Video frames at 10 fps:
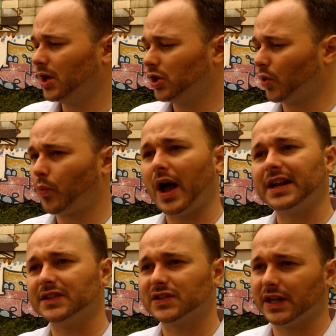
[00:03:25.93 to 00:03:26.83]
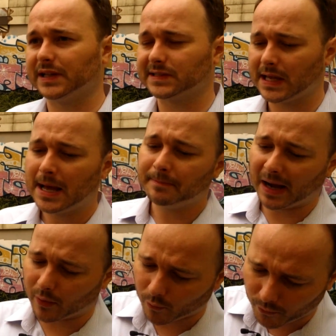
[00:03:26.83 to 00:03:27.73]
writing skills
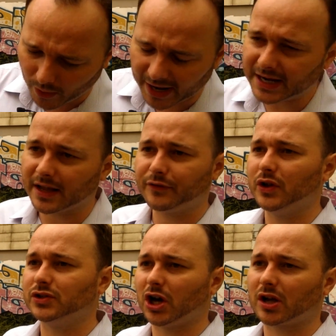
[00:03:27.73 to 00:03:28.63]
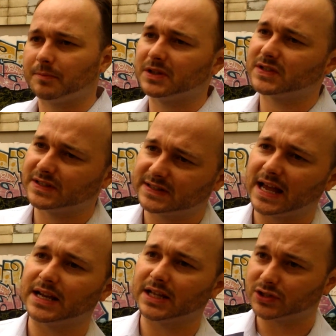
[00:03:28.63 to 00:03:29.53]
by writing a few documents and
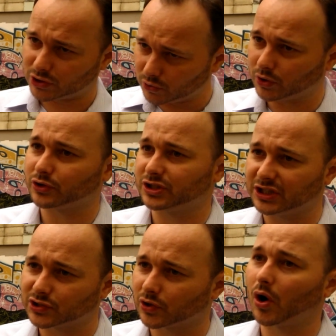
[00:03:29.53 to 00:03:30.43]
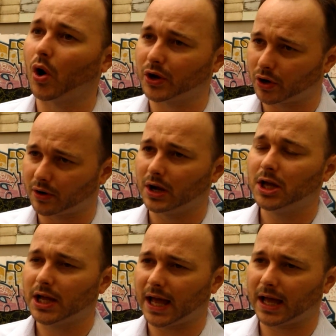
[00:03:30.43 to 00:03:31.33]
sending it to your teacher or your
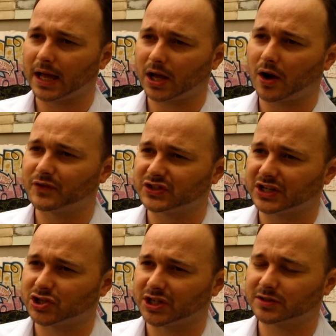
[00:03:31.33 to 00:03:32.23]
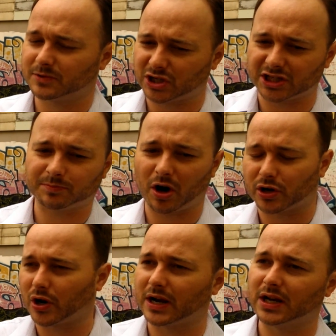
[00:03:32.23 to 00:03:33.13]
conversation exchange
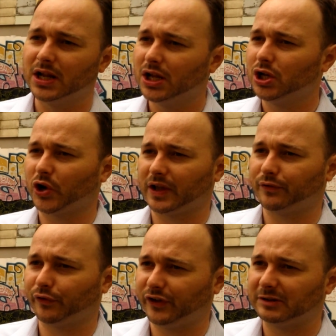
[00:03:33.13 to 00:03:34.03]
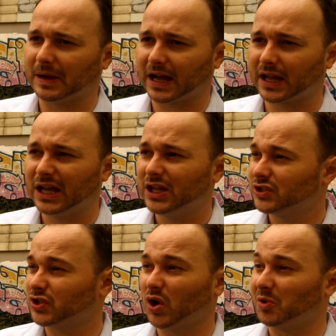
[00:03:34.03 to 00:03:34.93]
partner and looking for feedback.
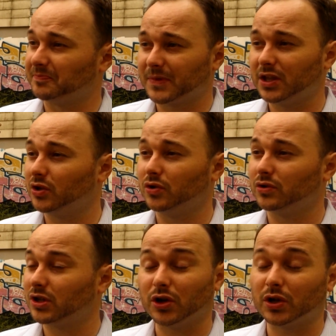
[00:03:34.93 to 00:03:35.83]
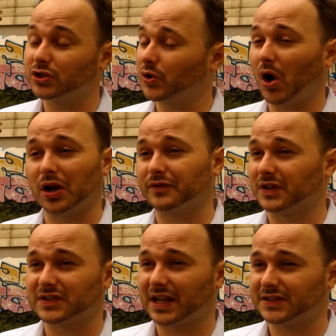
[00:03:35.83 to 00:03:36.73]
So you can do all of
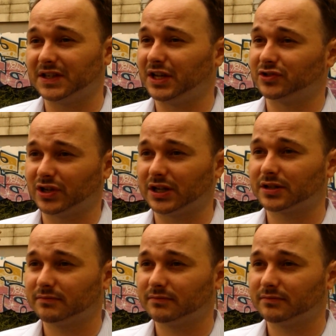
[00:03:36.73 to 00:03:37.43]
this thanks to the internet.